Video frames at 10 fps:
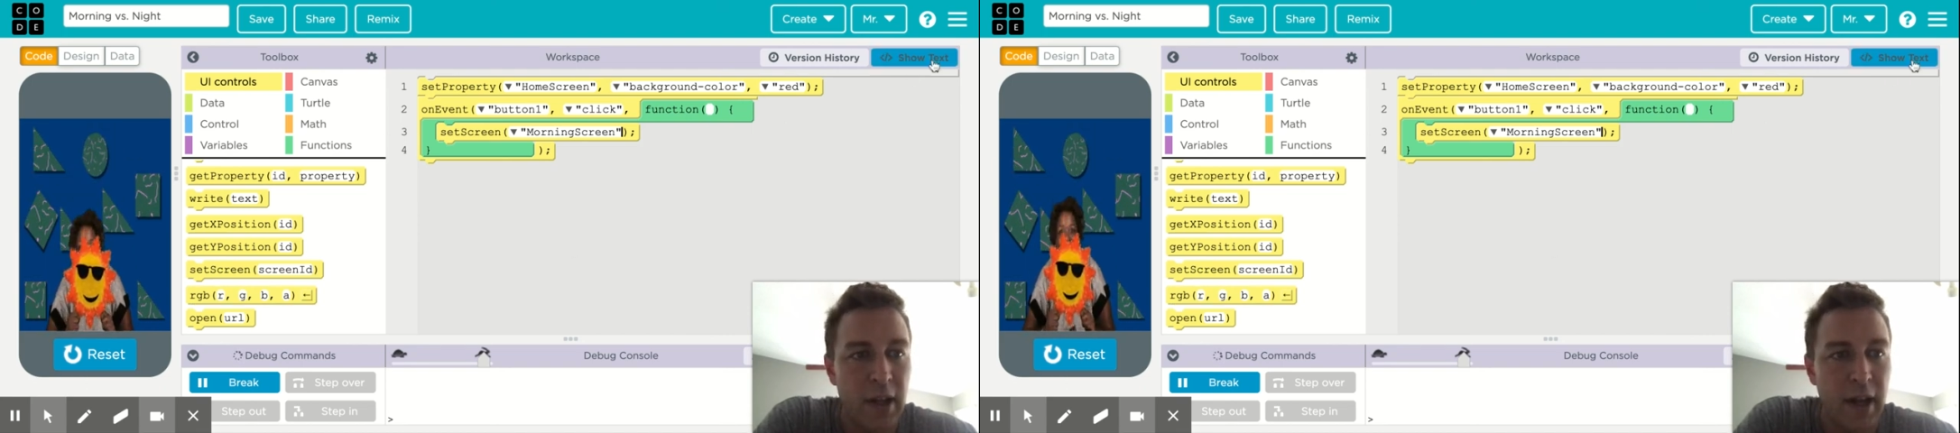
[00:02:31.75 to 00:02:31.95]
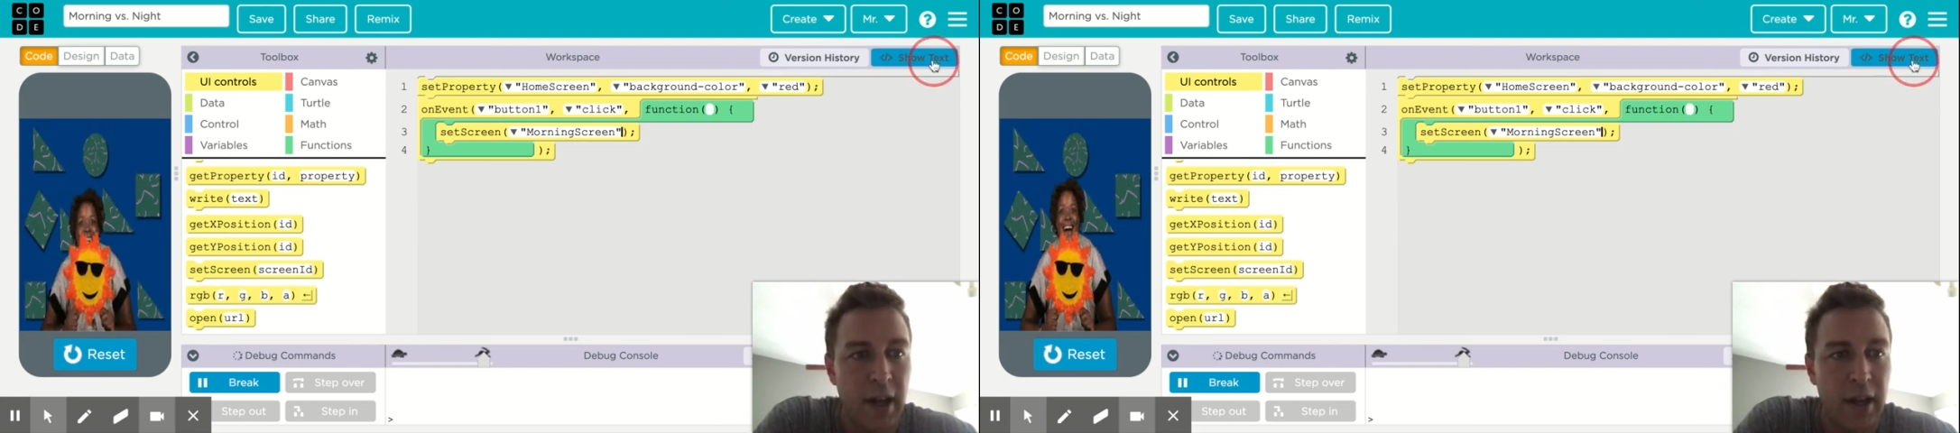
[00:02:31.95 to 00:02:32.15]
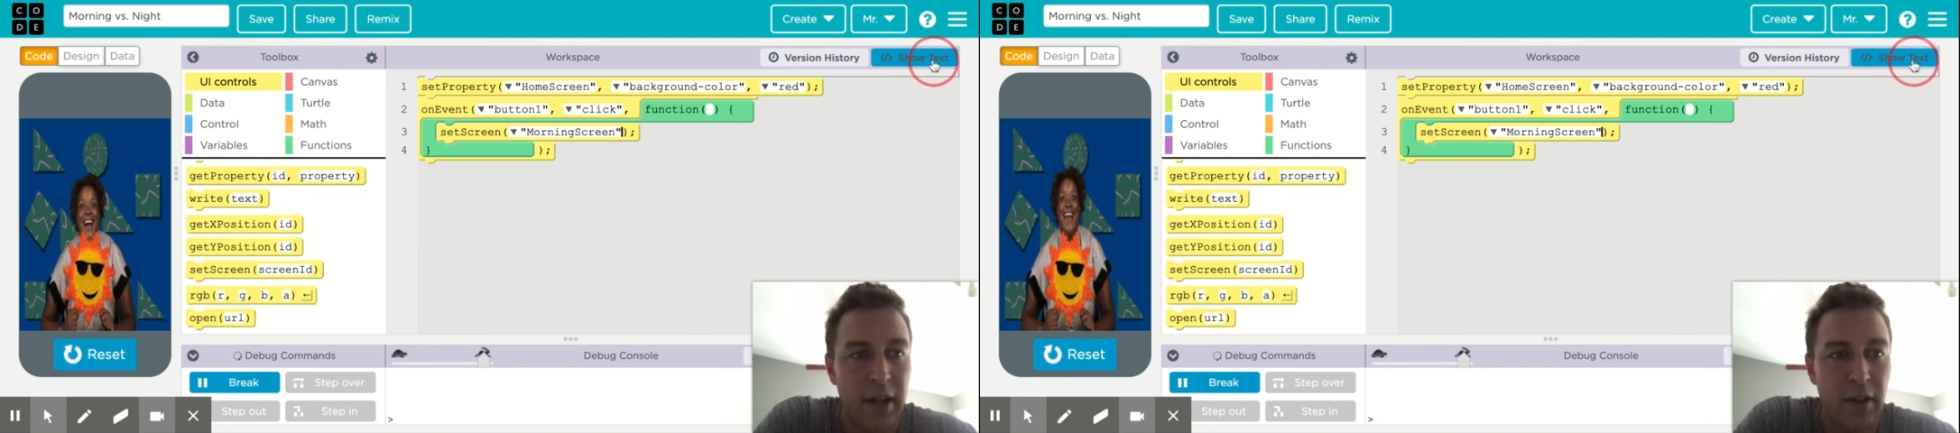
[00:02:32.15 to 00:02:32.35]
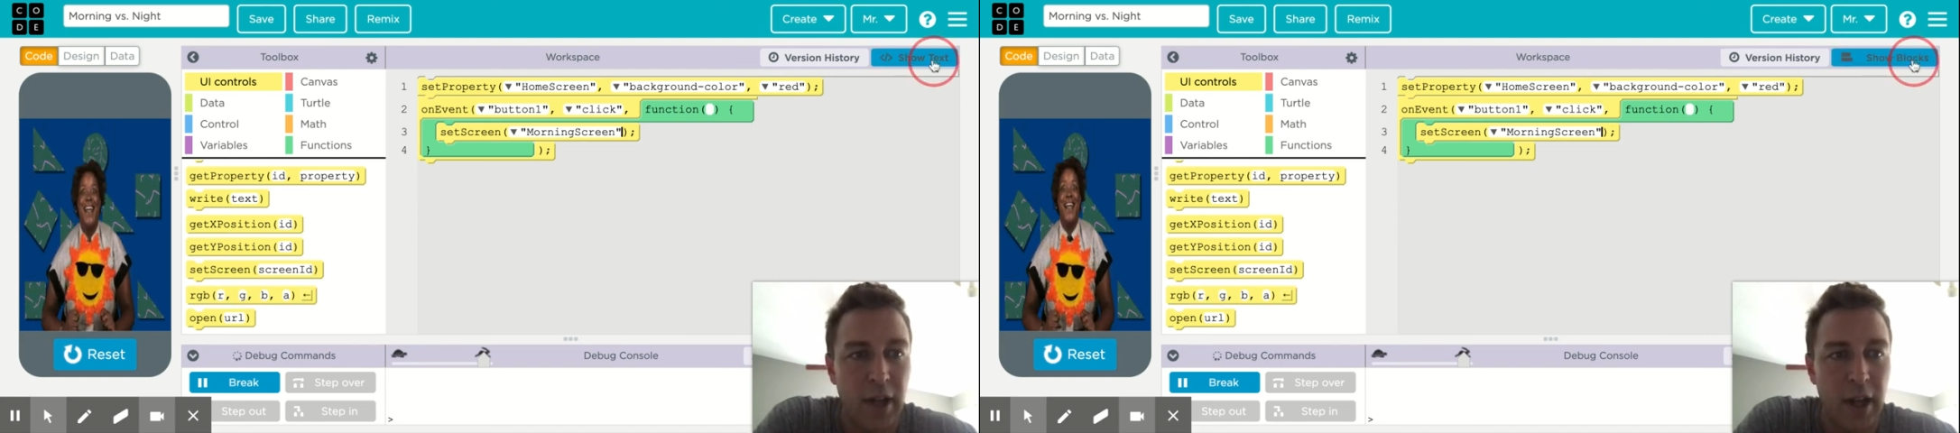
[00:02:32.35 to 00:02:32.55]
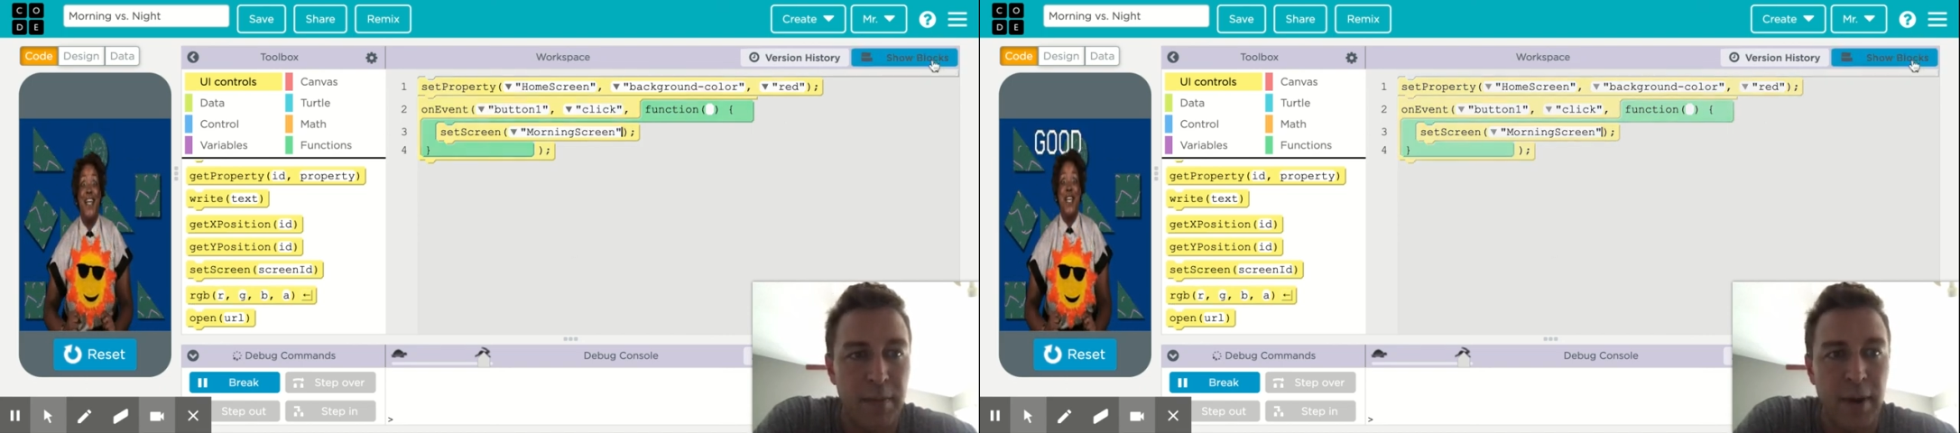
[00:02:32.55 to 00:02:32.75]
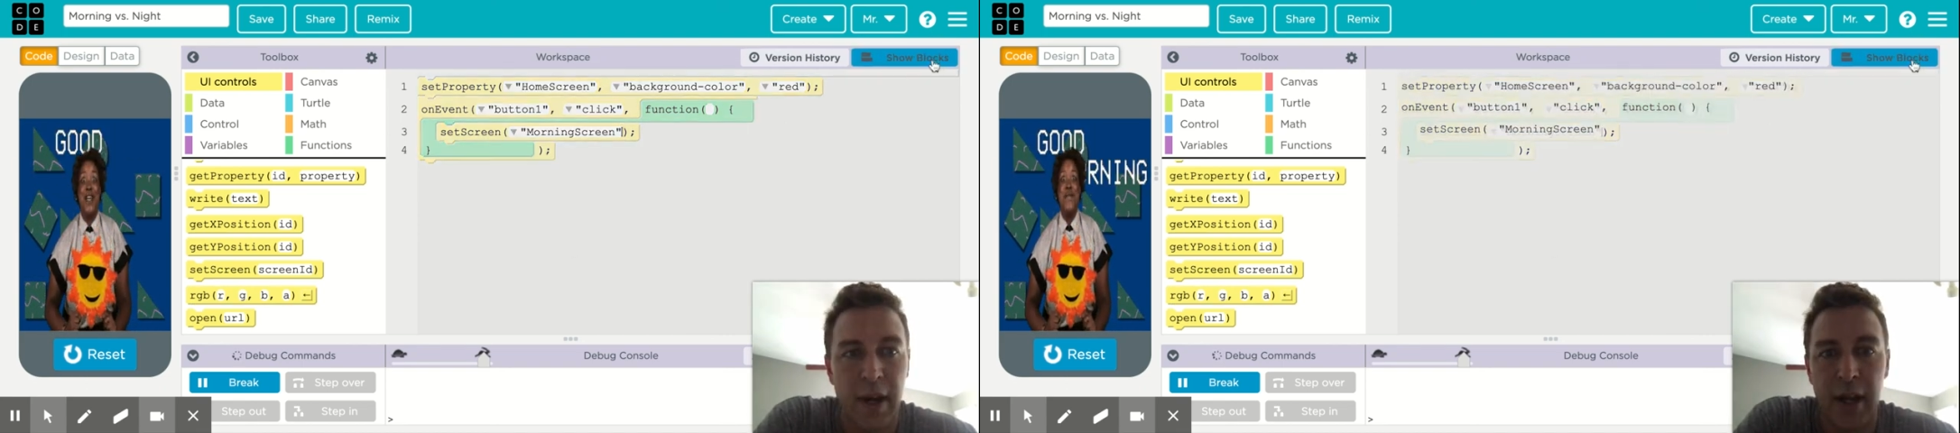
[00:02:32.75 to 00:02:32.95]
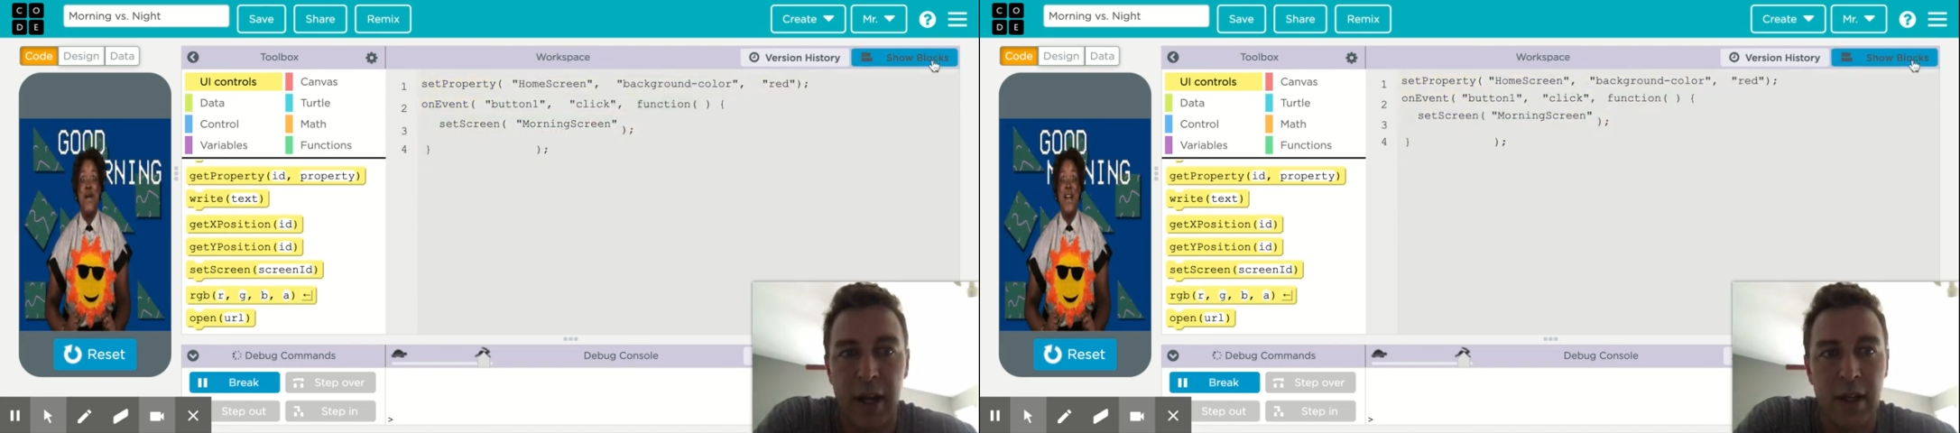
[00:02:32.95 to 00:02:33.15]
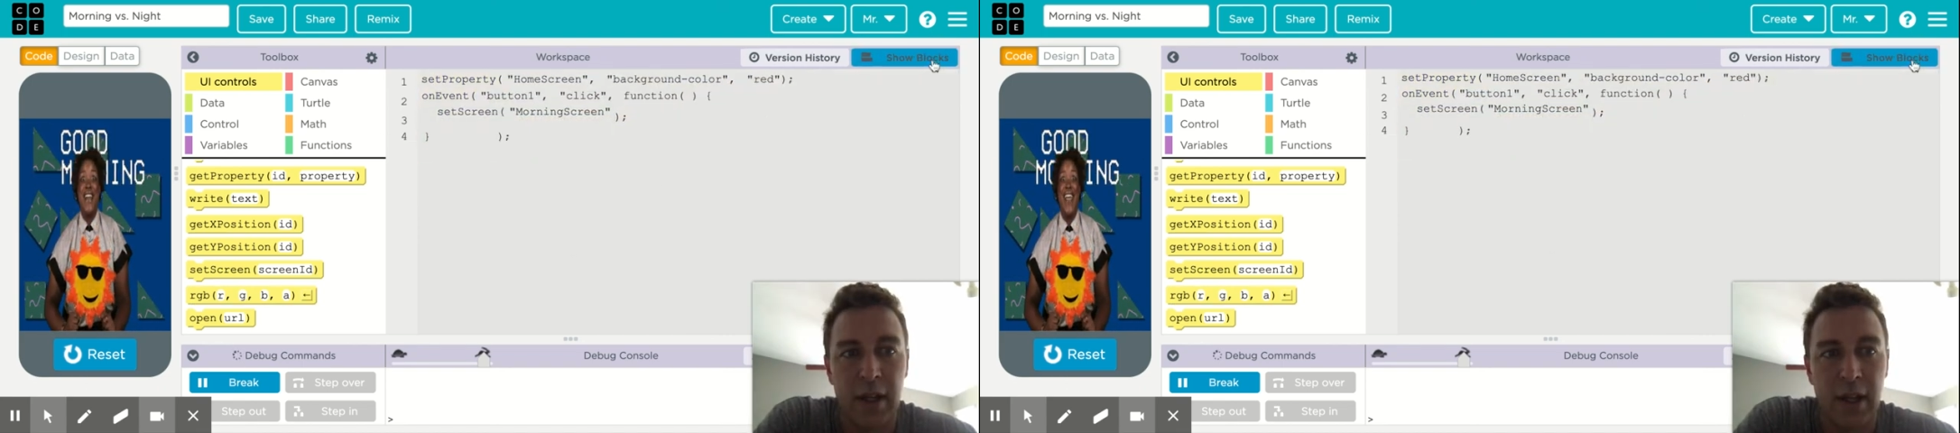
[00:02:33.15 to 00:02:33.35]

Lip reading: I can look at my